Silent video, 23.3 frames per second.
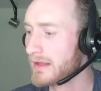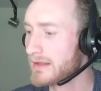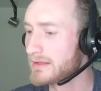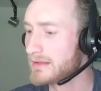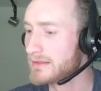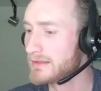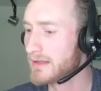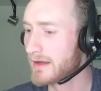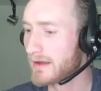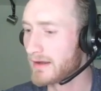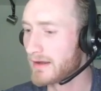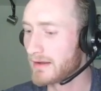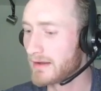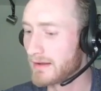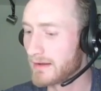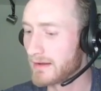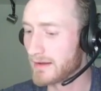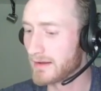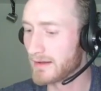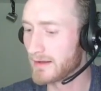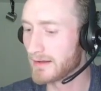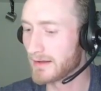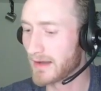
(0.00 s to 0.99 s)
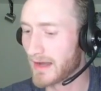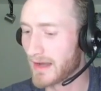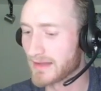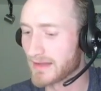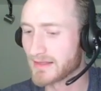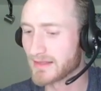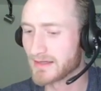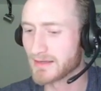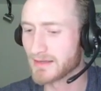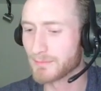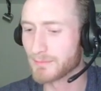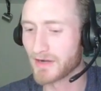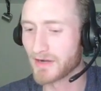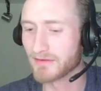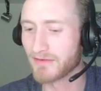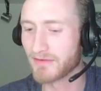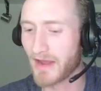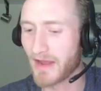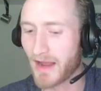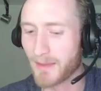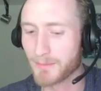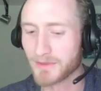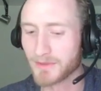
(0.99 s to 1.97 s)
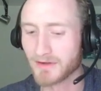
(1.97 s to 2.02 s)
Yeah, I think it might have
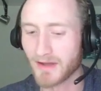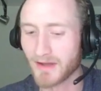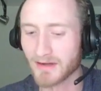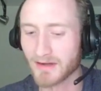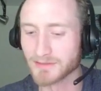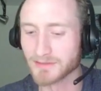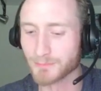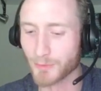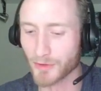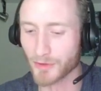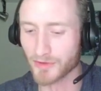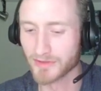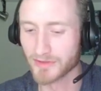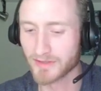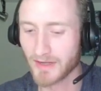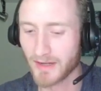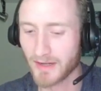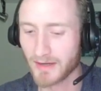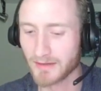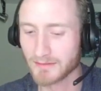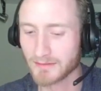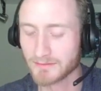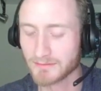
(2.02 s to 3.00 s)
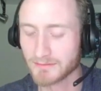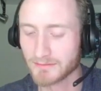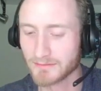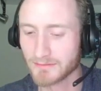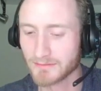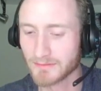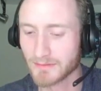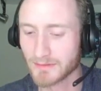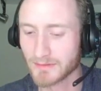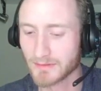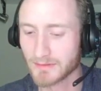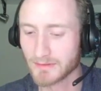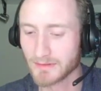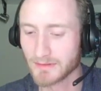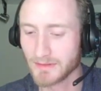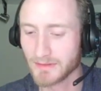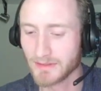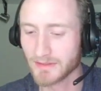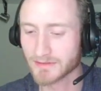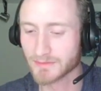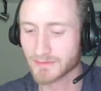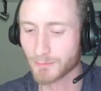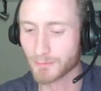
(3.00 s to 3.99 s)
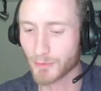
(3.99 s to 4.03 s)
happened on his birthday.
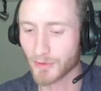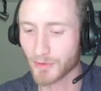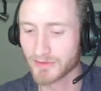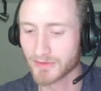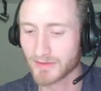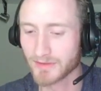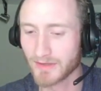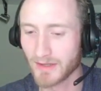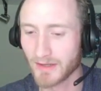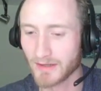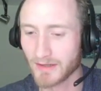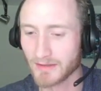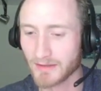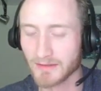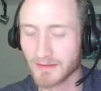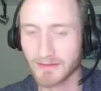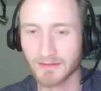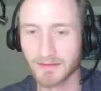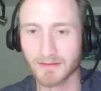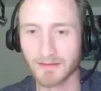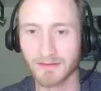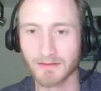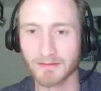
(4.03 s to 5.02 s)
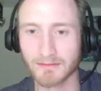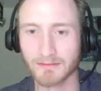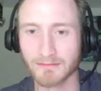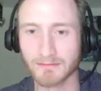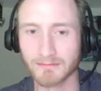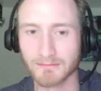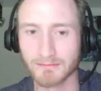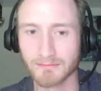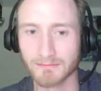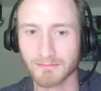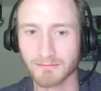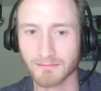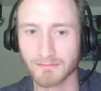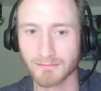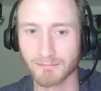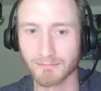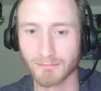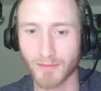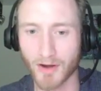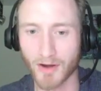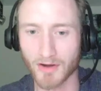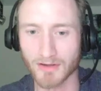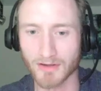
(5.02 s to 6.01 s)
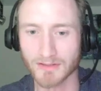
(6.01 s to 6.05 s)
He has a birthday in
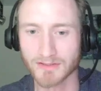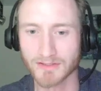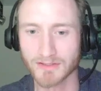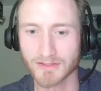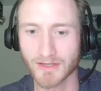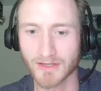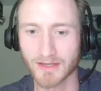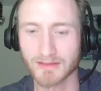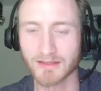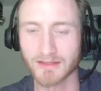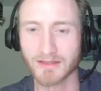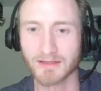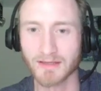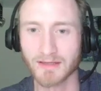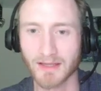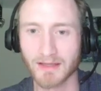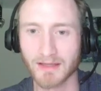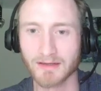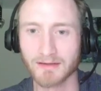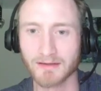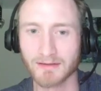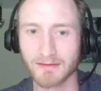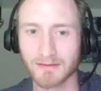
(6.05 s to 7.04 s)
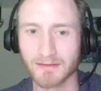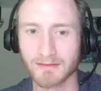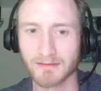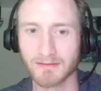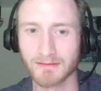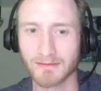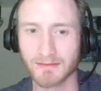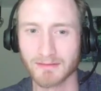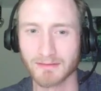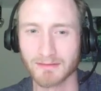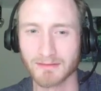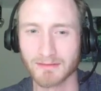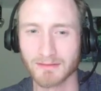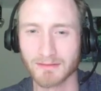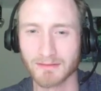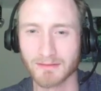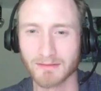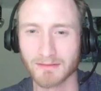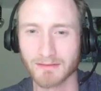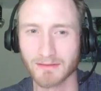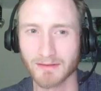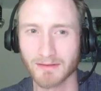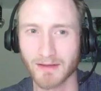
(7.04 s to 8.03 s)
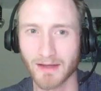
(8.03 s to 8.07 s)
March, I think, and
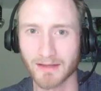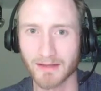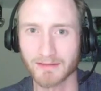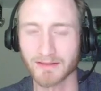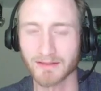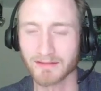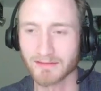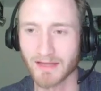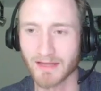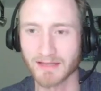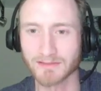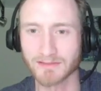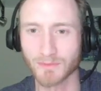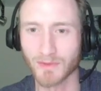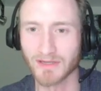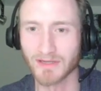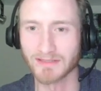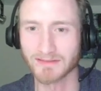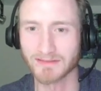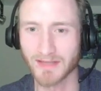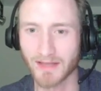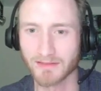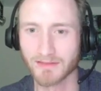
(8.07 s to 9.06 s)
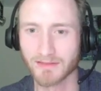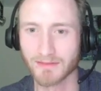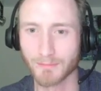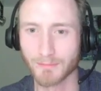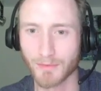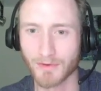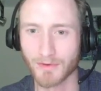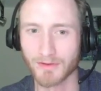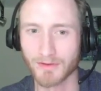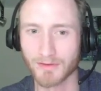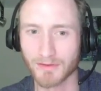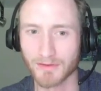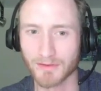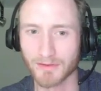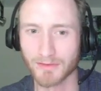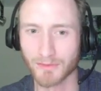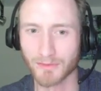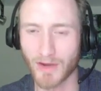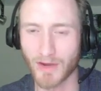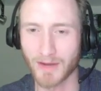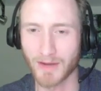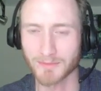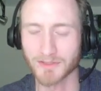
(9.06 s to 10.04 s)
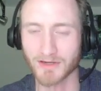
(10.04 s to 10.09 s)
I think that's when he said the uh, the
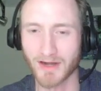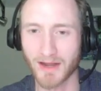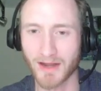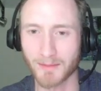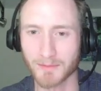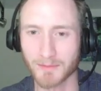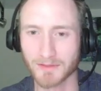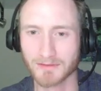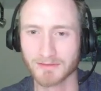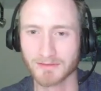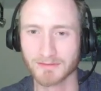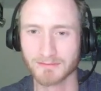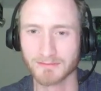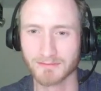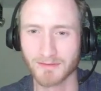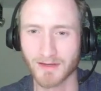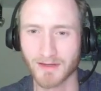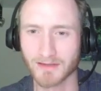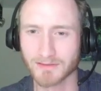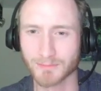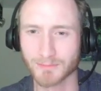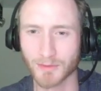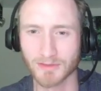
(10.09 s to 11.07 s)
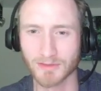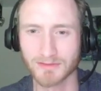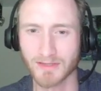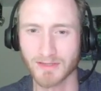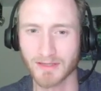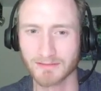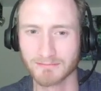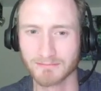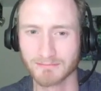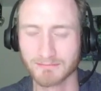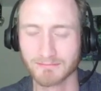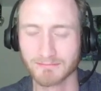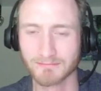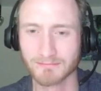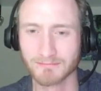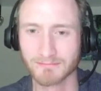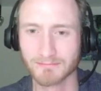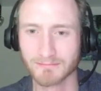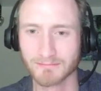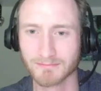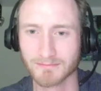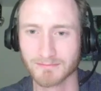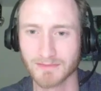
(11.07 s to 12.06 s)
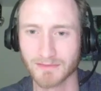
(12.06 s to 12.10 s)
rapture happened on his birthday. It
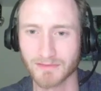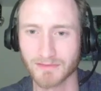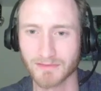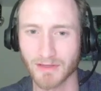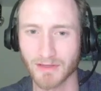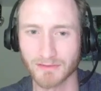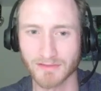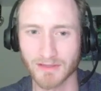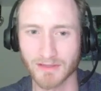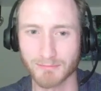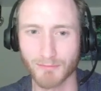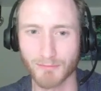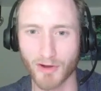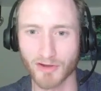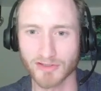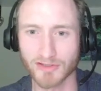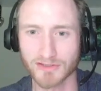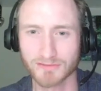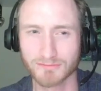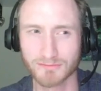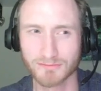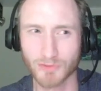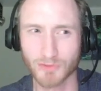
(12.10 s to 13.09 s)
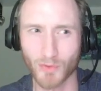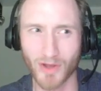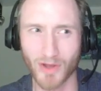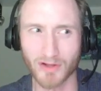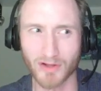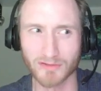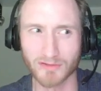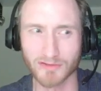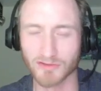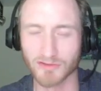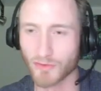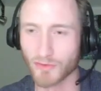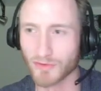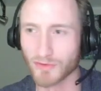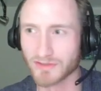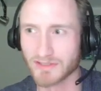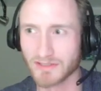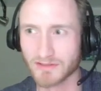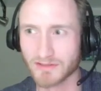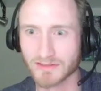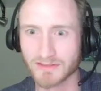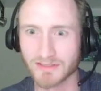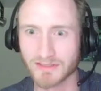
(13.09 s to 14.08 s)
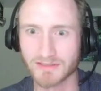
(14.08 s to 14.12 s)
was Happy like March birthday. 12 or
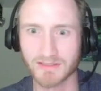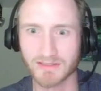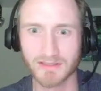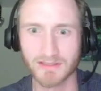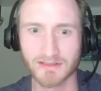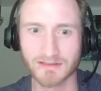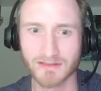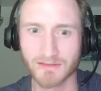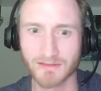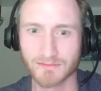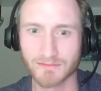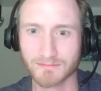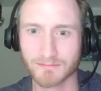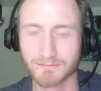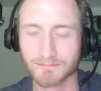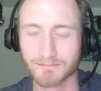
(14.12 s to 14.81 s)
14 or 16 or something.